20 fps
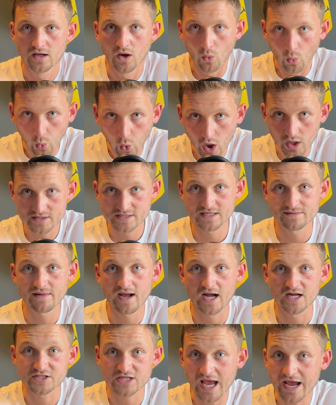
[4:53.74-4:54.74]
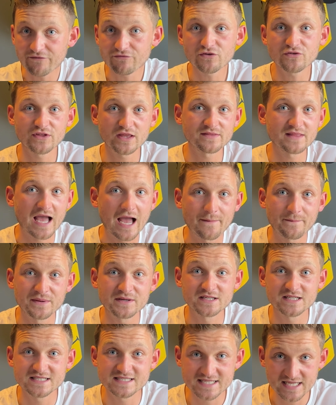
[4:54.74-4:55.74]
What a match. Everything that
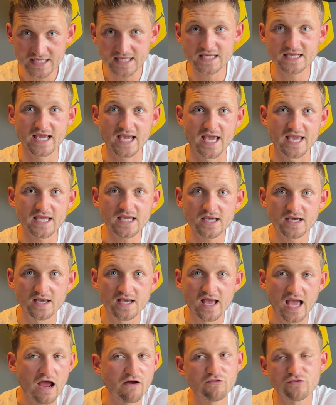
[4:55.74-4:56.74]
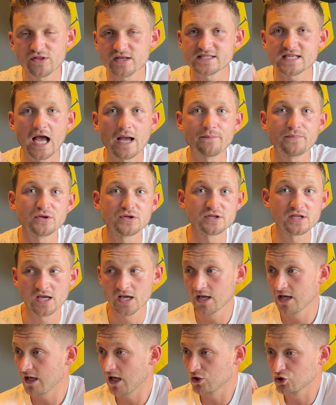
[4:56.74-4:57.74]
happened at Teegate, everything that's happened
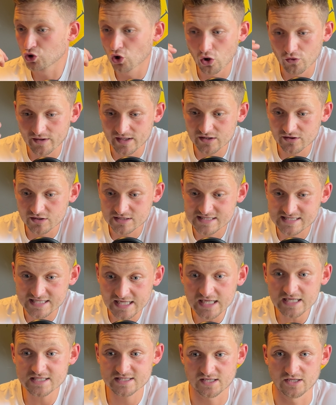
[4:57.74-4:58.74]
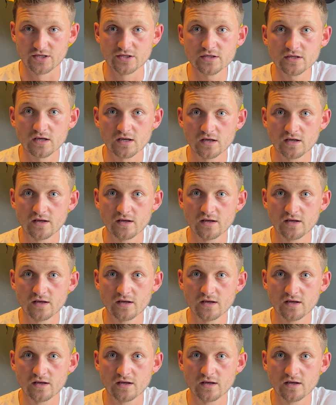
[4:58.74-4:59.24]
during the season,